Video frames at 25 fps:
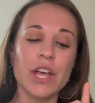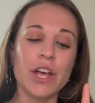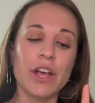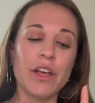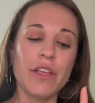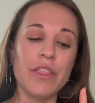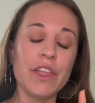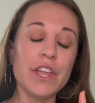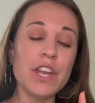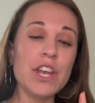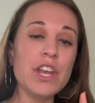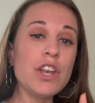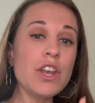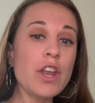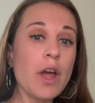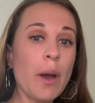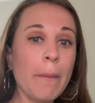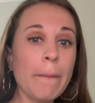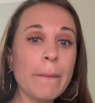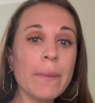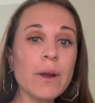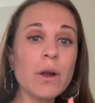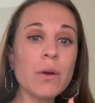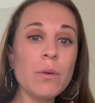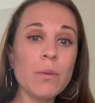The
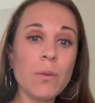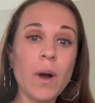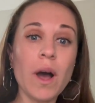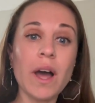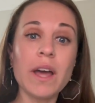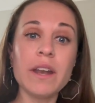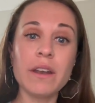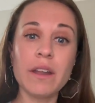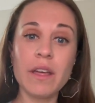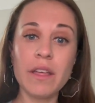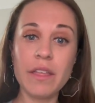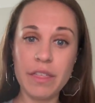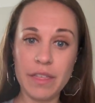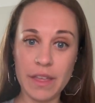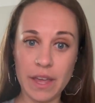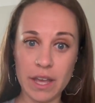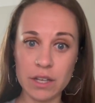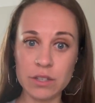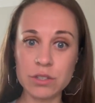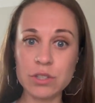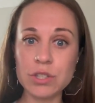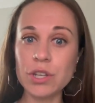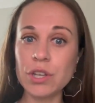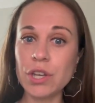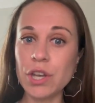number one thing
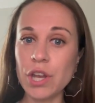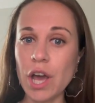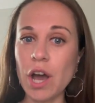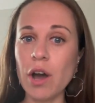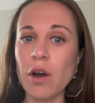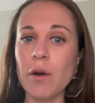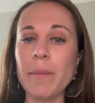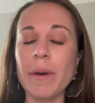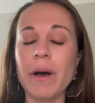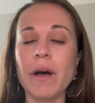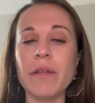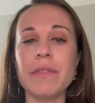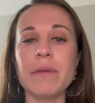to know about